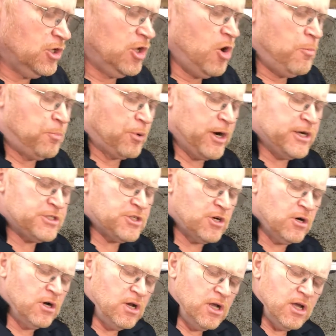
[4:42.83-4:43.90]
low
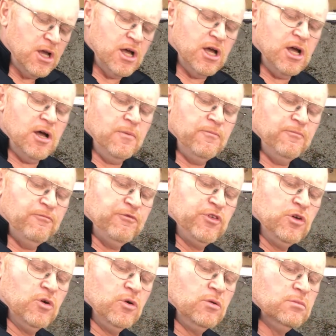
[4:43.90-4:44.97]
pressure,
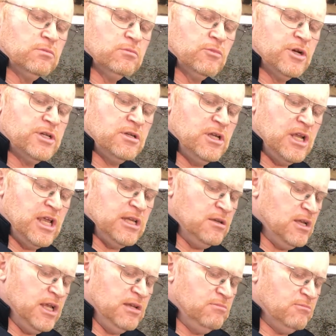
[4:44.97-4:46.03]
fuel
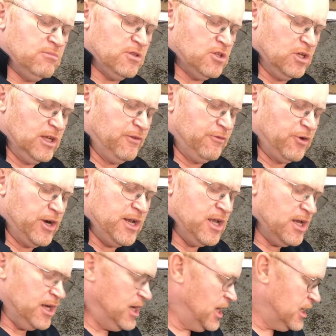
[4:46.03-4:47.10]
and delivery,
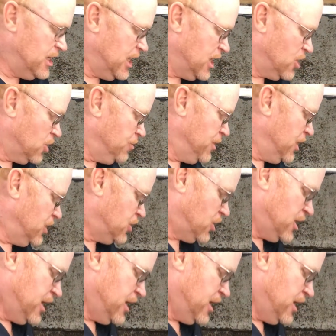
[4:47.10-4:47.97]
not going to be under